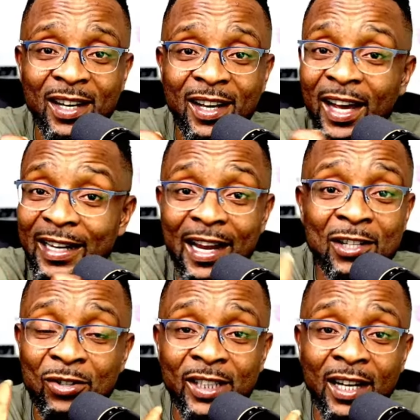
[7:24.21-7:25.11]
And that's
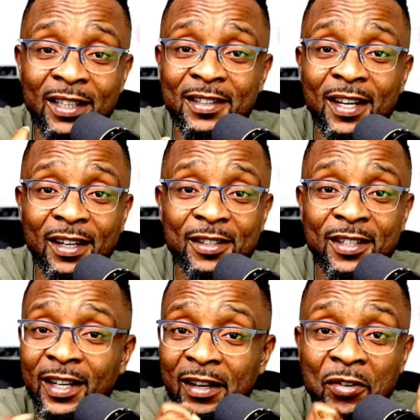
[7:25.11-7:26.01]
all that it takes.
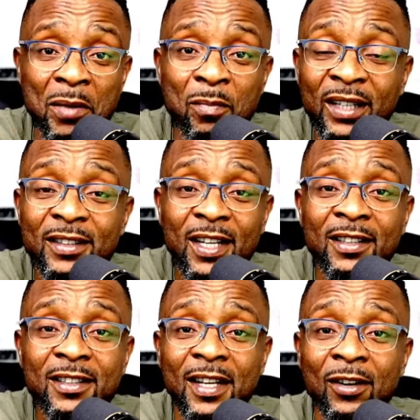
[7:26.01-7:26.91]

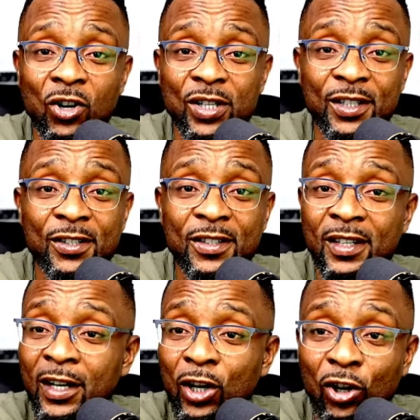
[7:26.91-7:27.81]
Repentant terrorists.
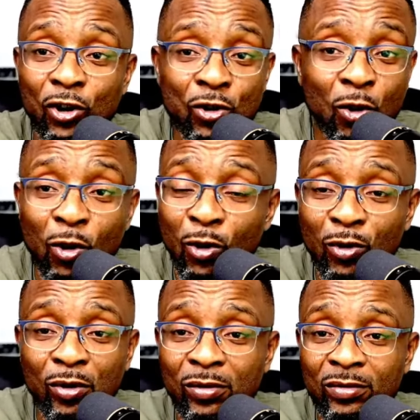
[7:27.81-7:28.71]

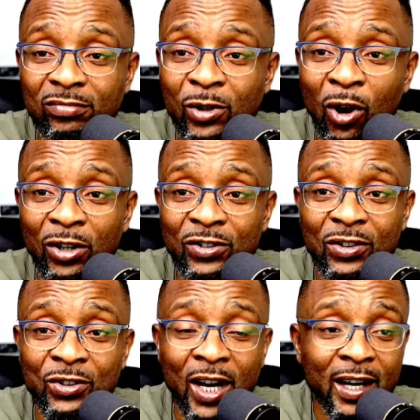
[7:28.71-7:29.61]
No court
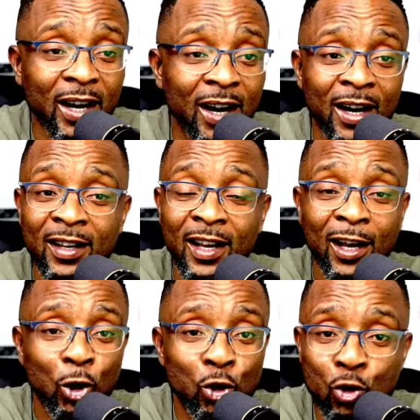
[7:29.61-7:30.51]
trial,
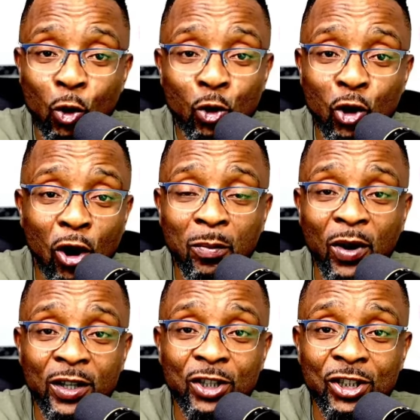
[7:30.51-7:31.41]
no law
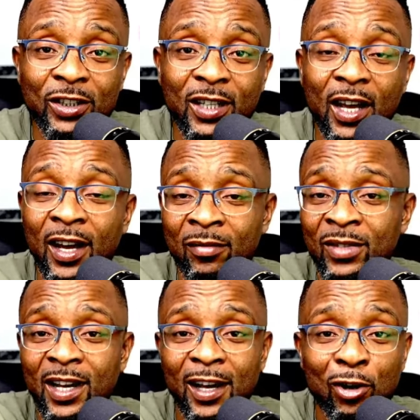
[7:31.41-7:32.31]
punishing them,
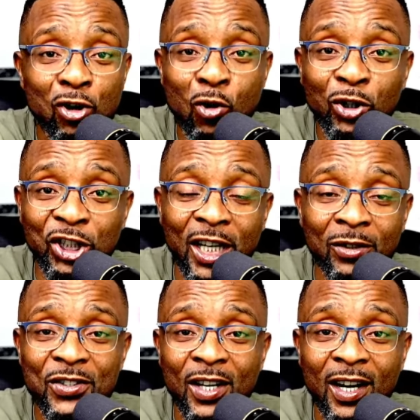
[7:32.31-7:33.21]
no jail
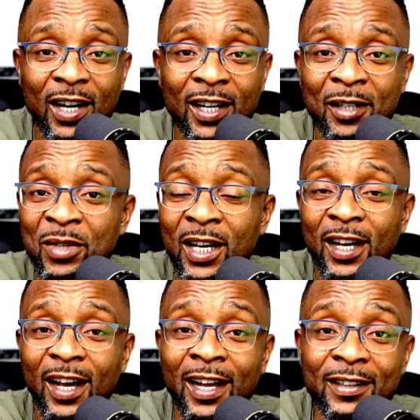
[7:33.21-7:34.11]
time.
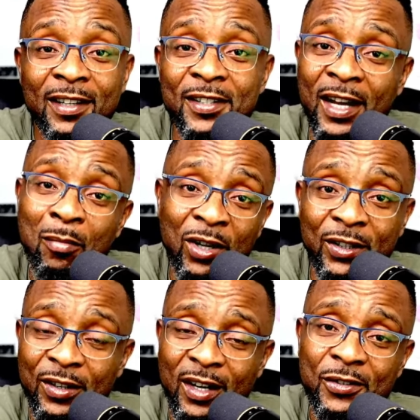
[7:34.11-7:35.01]
And these are
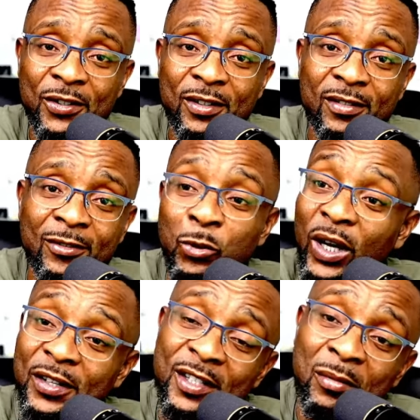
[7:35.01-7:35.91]
murderers who are
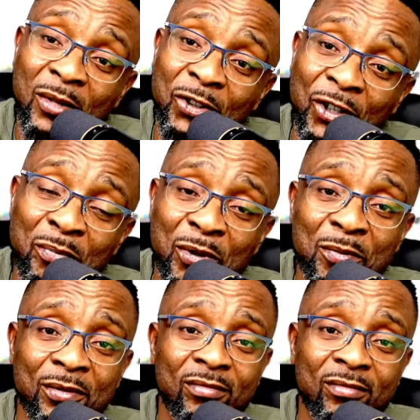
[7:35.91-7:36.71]
still murdering people.